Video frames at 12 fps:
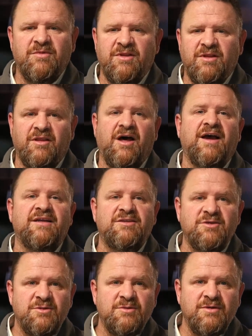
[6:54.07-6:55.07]
lied
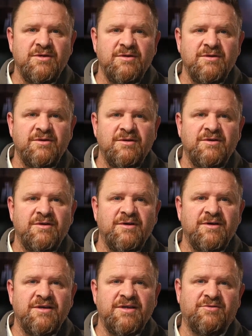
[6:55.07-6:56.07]
to
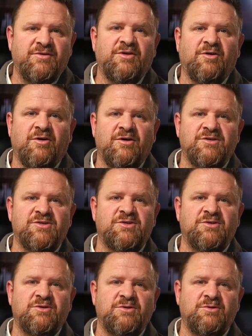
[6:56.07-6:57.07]
in regards
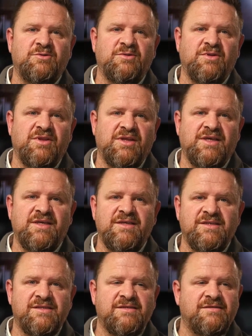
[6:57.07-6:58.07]
to
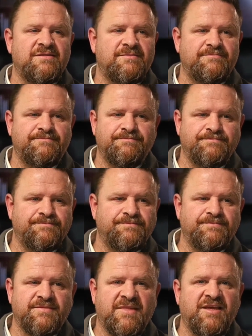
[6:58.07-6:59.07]
these
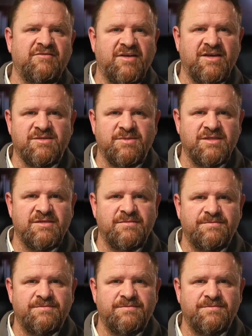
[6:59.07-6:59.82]
investments.